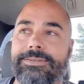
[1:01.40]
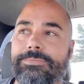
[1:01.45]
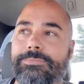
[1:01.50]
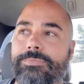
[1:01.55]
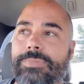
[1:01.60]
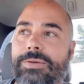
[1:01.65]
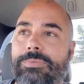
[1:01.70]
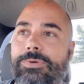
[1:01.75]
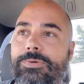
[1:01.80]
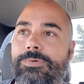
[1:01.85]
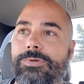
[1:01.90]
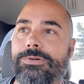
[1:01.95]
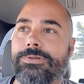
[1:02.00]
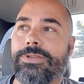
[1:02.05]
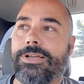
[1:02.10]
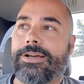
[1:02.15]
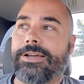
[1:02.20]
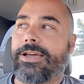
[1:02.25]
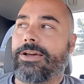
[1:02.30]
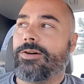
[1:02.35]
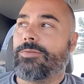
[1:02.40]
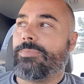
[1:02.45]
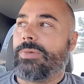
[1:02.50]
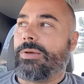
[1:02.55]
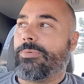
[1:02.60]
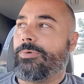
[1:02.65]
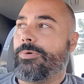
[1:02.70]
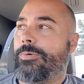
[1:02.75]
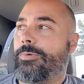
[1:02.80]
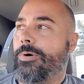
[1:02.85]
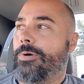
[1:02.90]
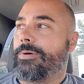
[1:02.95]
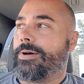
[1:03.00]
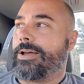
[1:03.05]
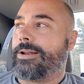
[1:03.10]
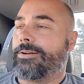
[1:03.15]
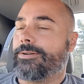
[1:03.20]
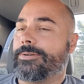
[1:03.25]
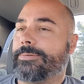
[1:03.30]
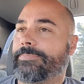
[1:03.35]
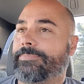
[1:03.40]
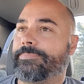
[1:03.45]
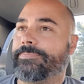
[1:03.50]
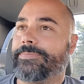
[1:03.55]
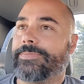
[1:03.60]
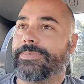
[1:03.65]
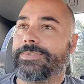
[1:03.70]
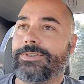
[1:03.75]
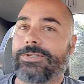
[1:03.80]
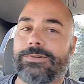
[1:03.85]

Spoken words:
maybe we'll luck out, maybe we won't. I don't know. So